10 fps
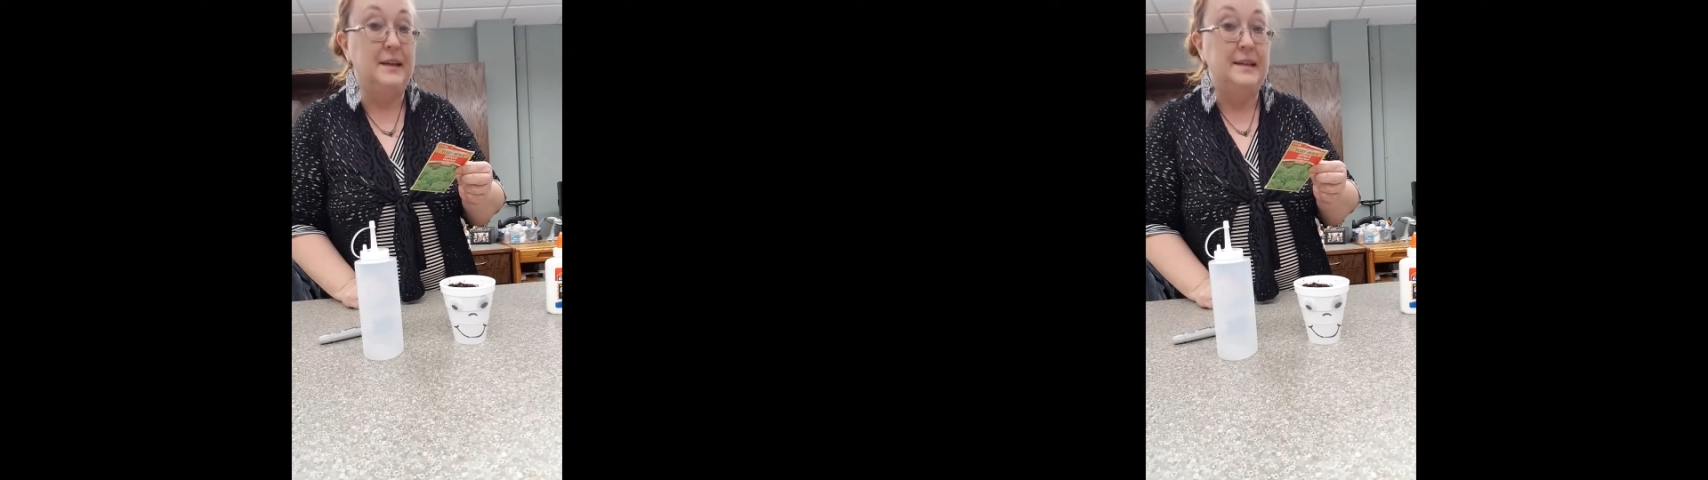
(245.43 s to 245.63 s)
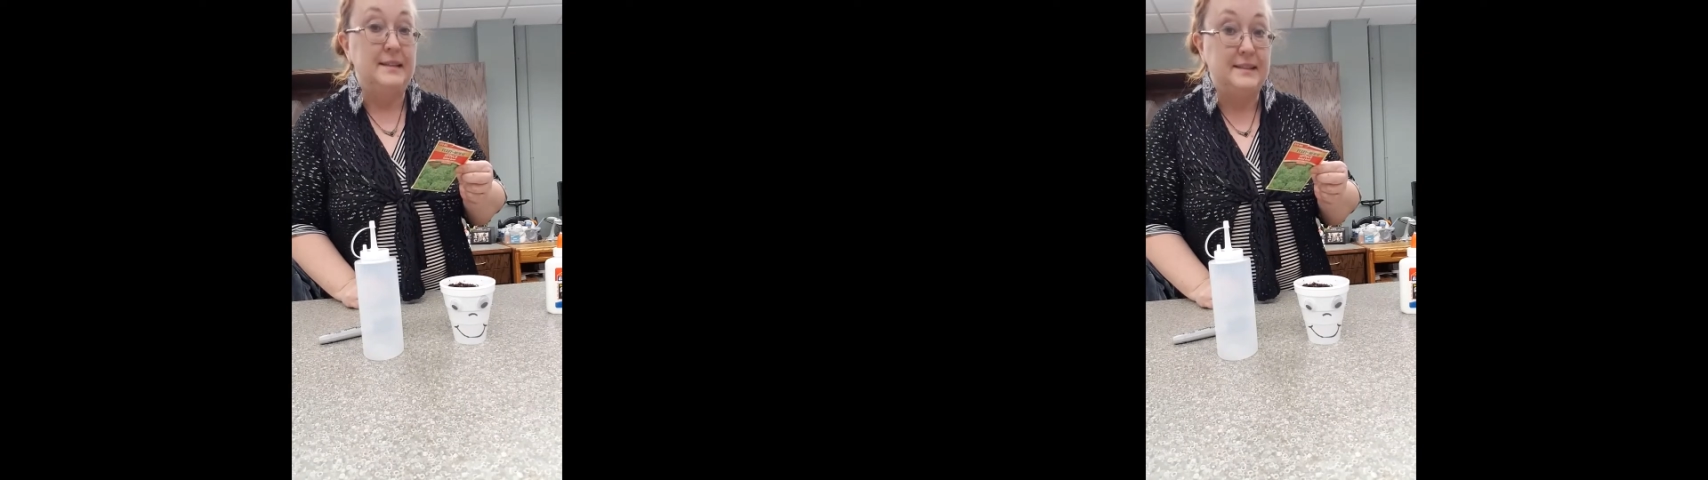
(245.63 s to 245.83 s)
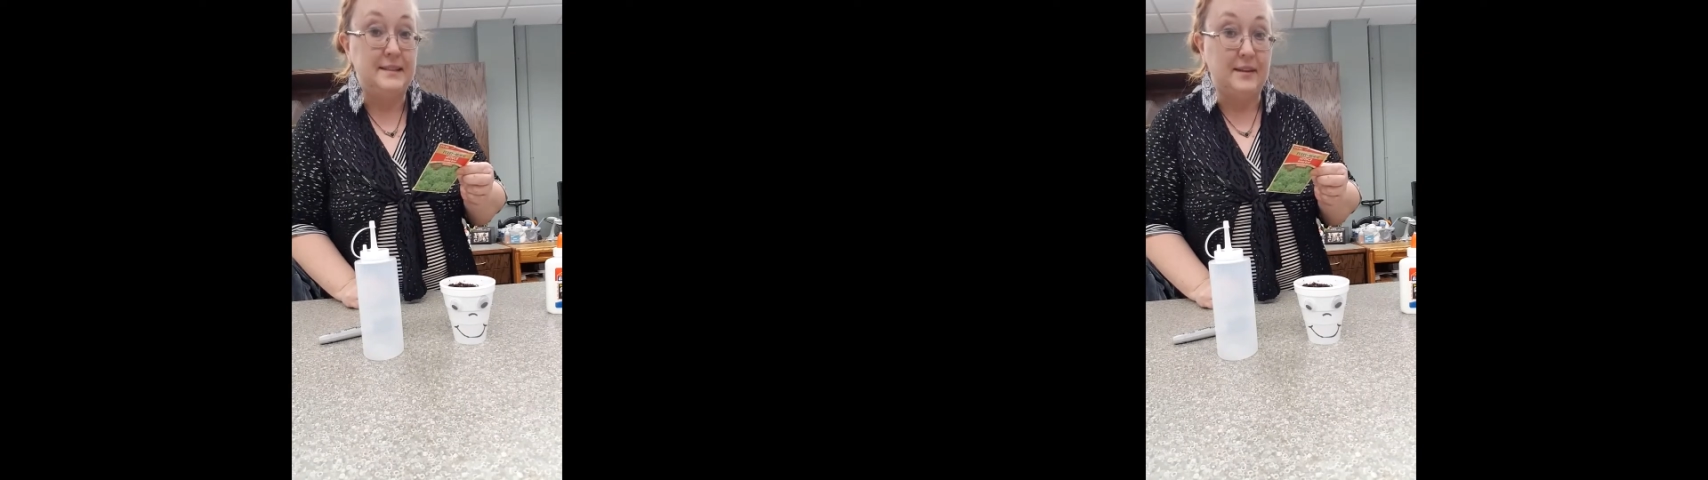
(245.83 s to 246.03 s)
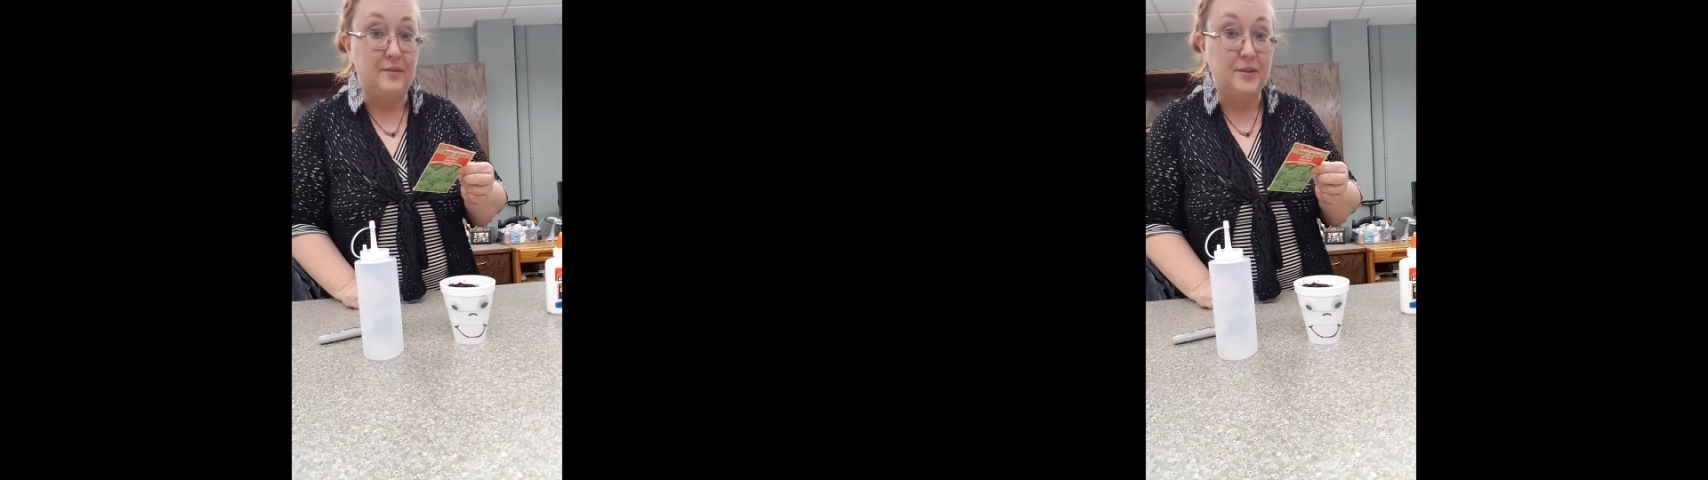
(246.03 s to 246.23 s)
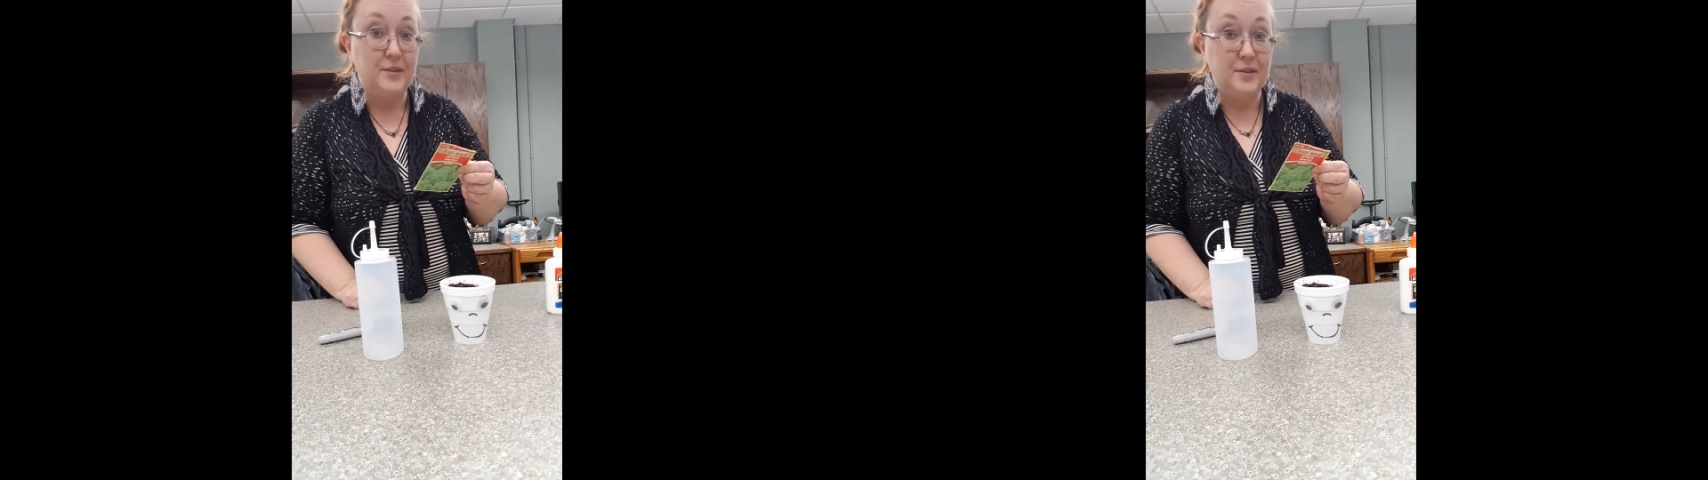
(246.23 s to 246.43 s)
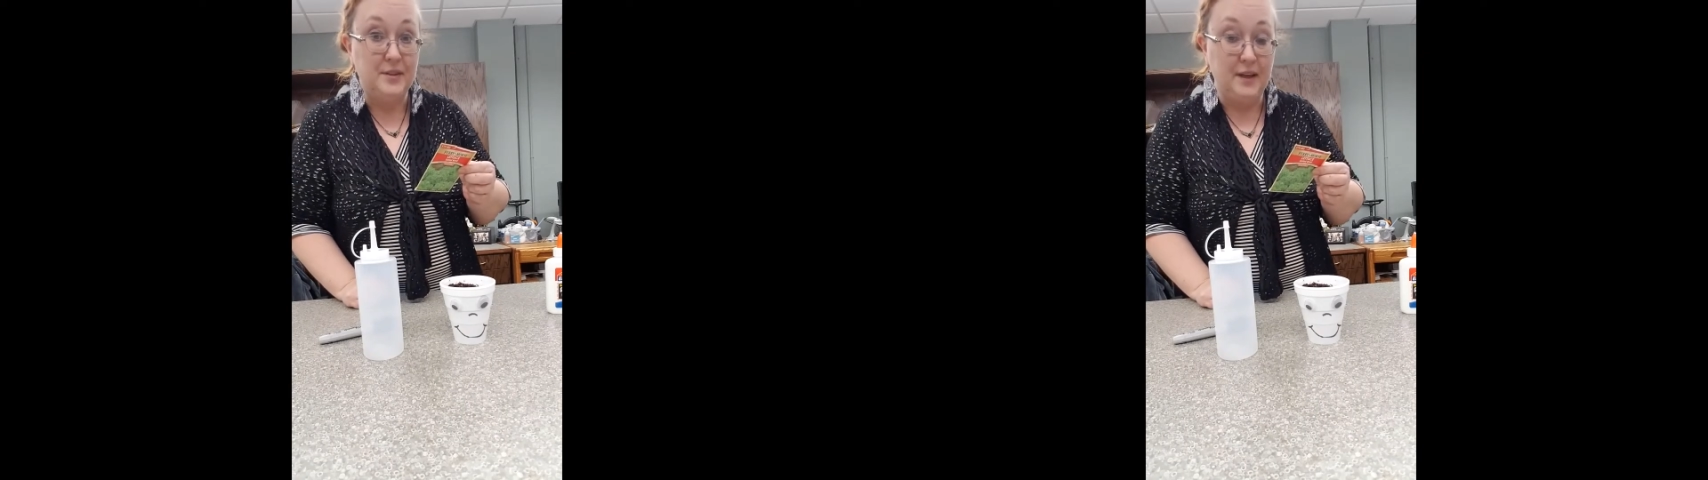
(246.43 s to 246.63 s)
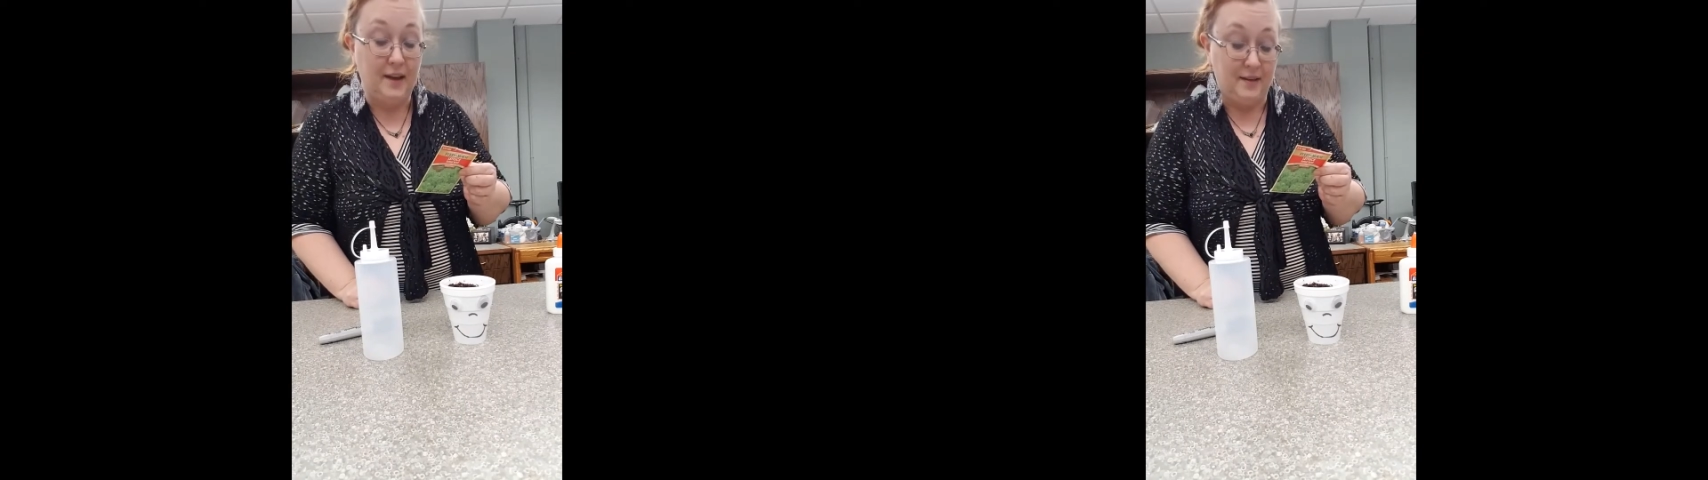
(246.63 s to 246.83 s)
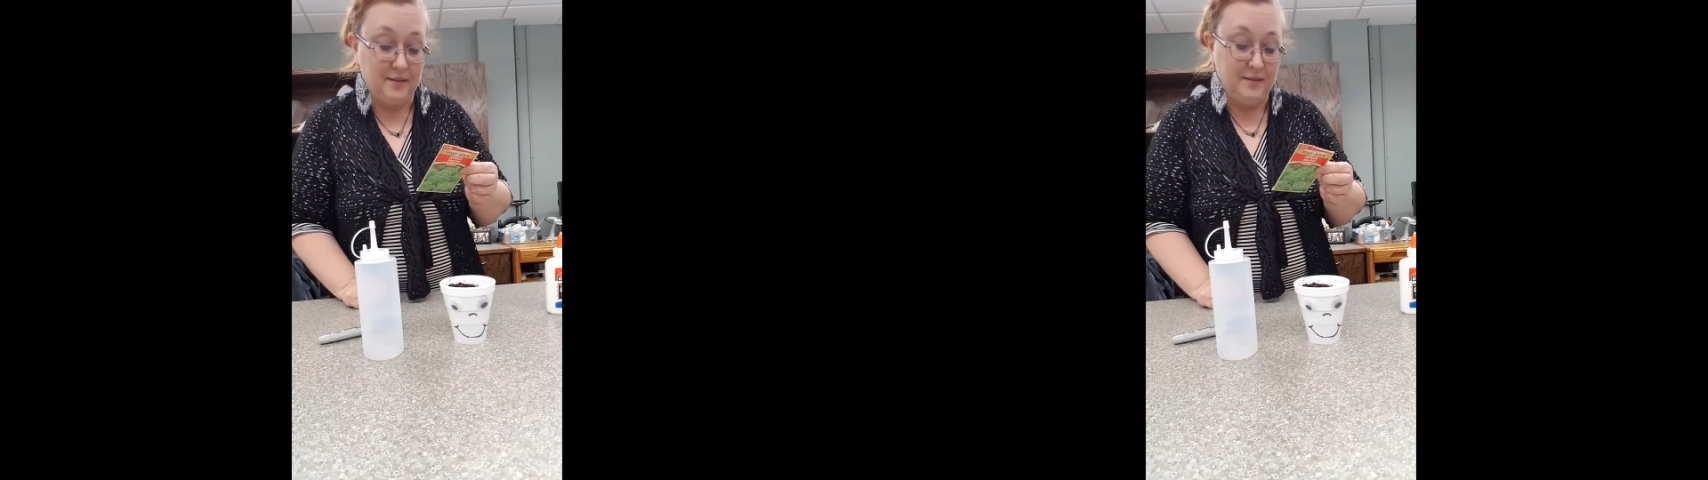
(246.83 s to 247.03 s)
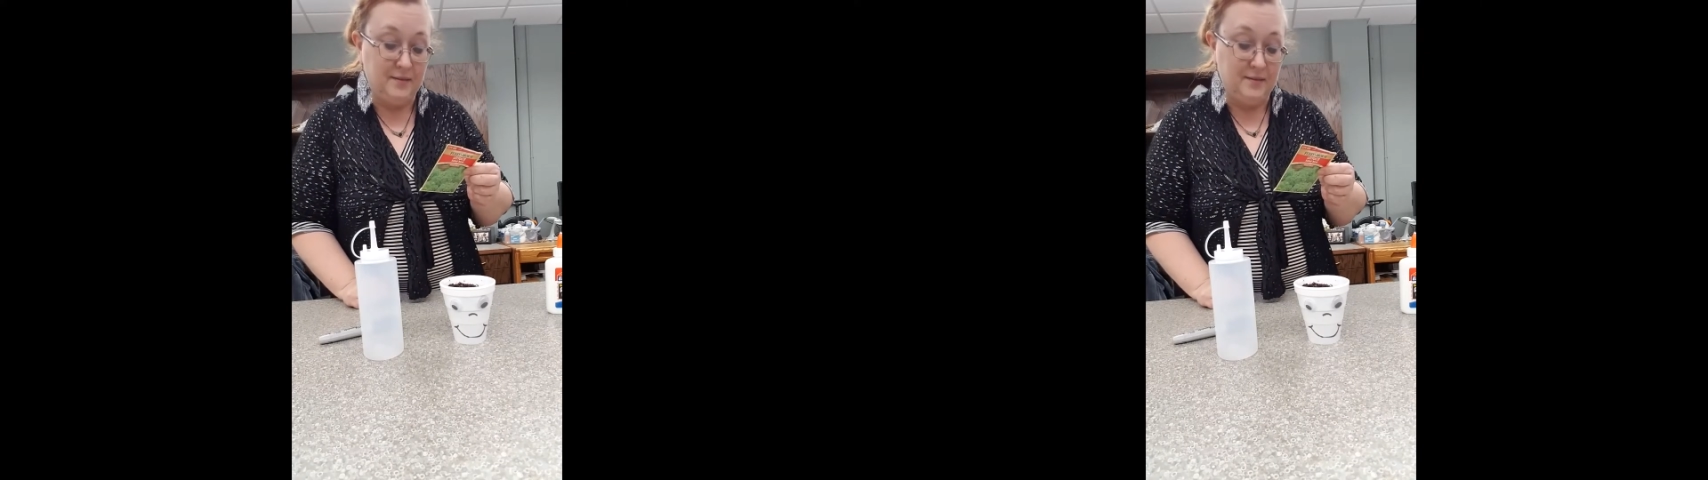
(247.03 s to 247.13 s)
7 to 10.